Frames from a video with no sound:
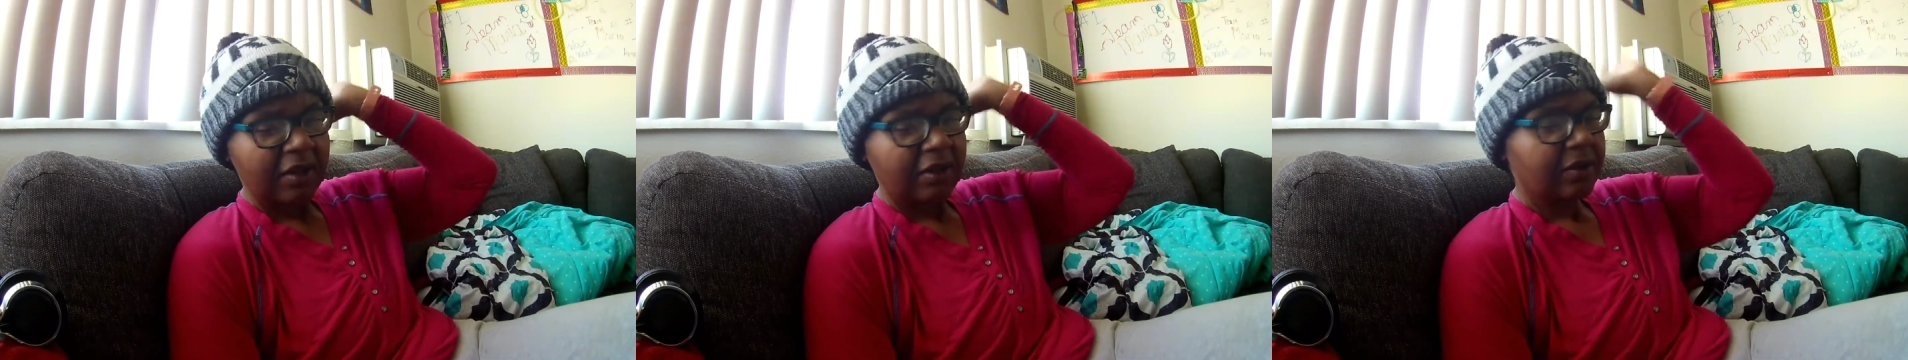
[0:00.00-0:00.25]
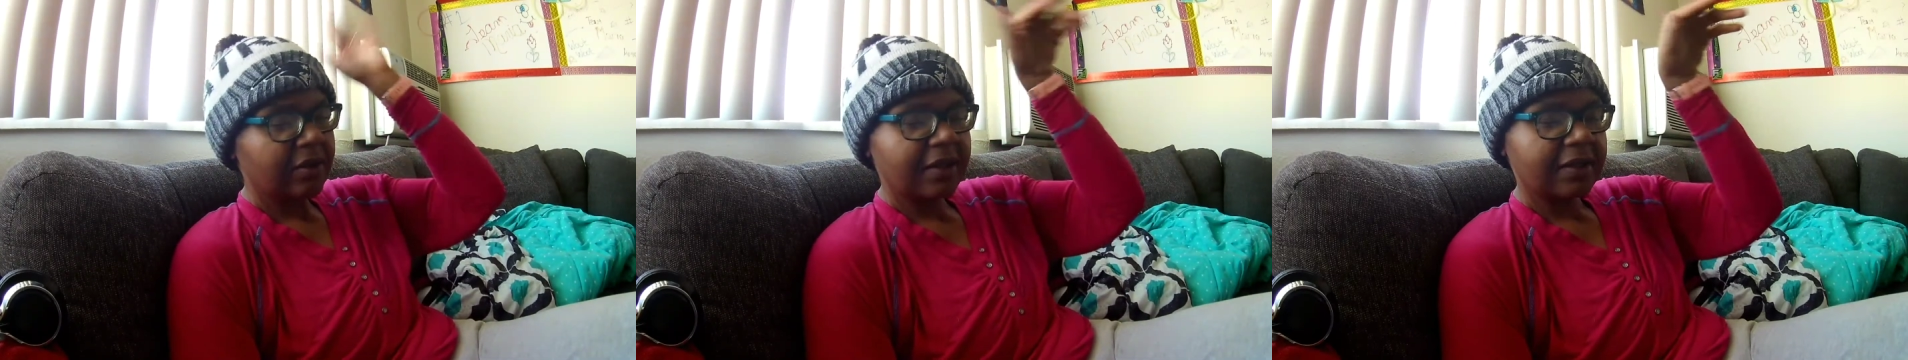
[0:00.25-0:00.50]

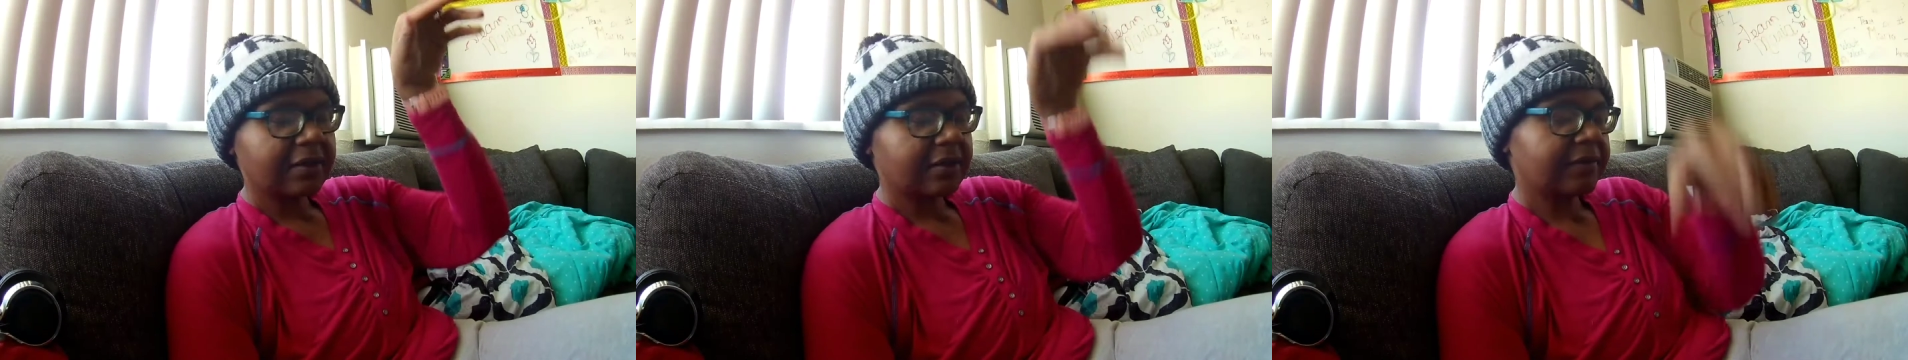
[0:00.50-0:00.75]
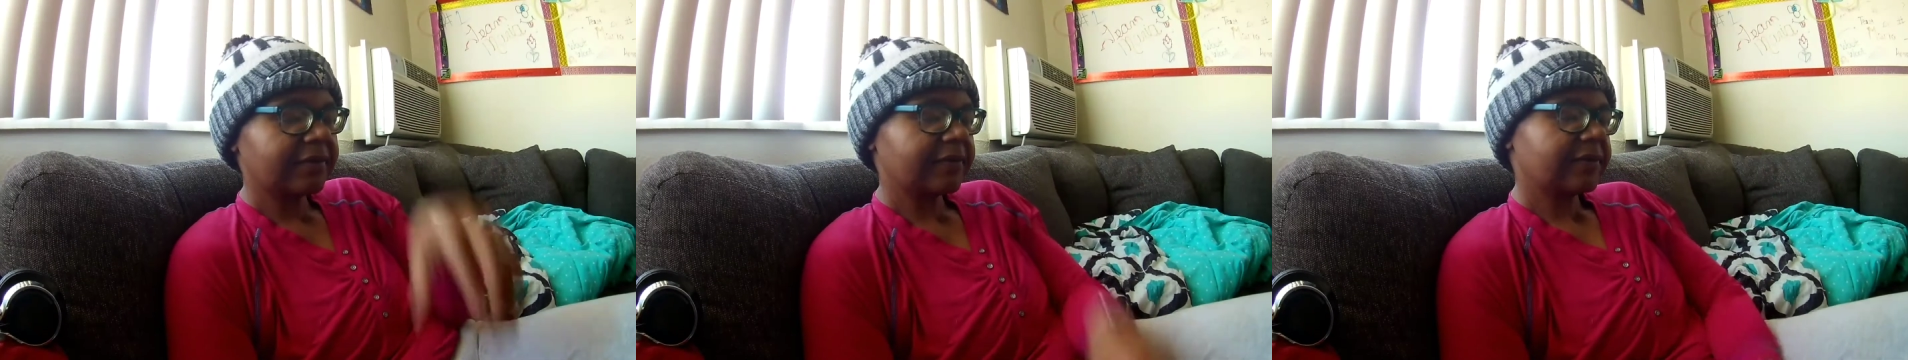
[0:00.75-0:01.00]
You guys
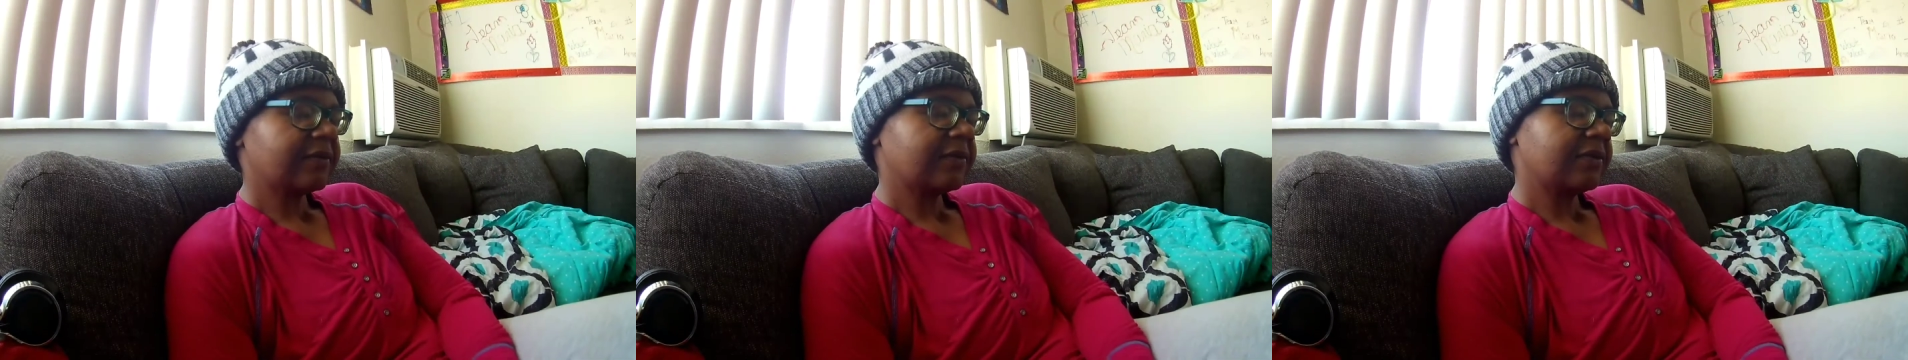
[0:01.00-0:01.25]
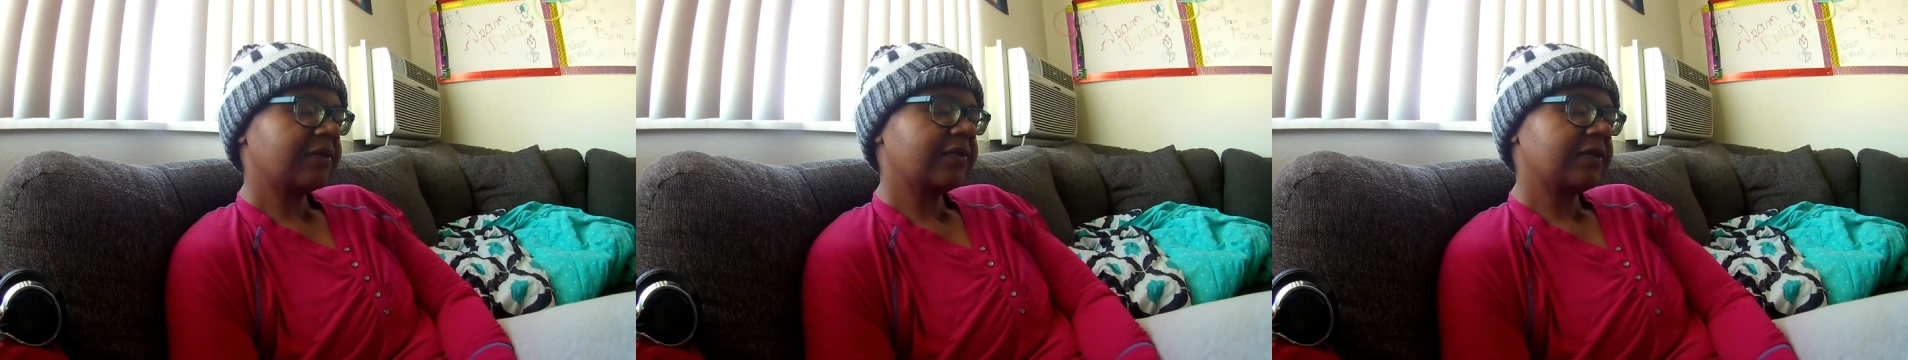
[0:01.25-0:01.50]

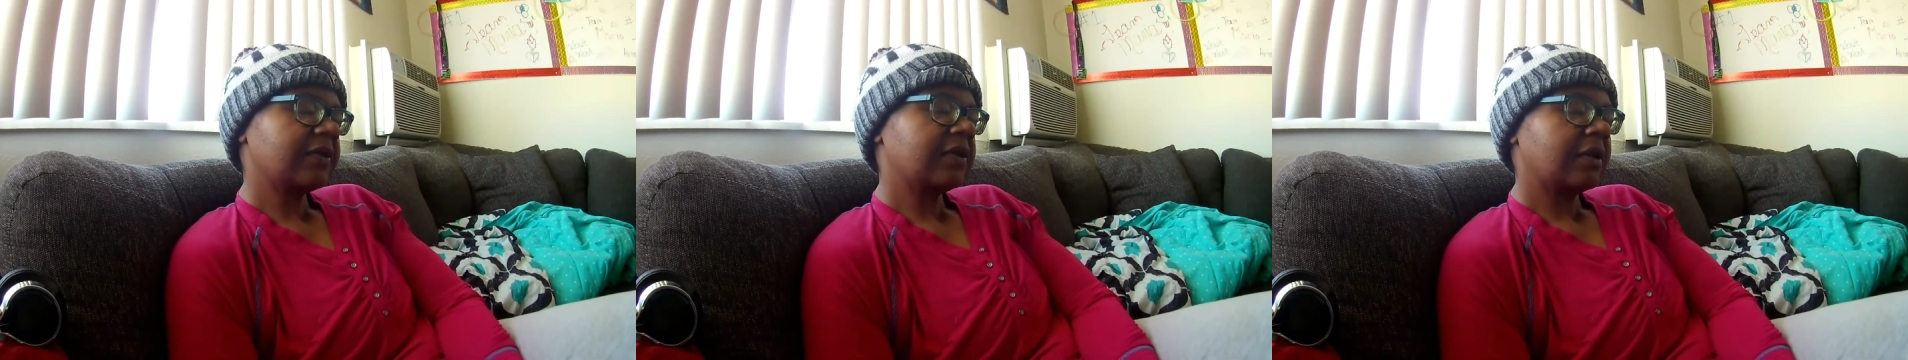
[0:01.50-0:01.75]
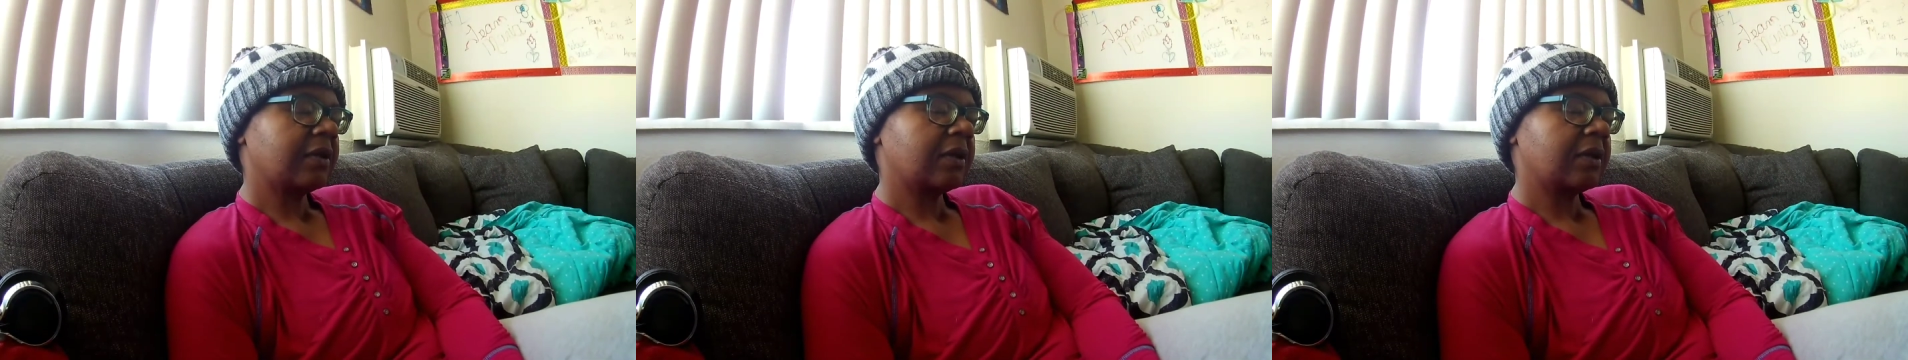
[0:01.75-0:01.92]
will figure it out.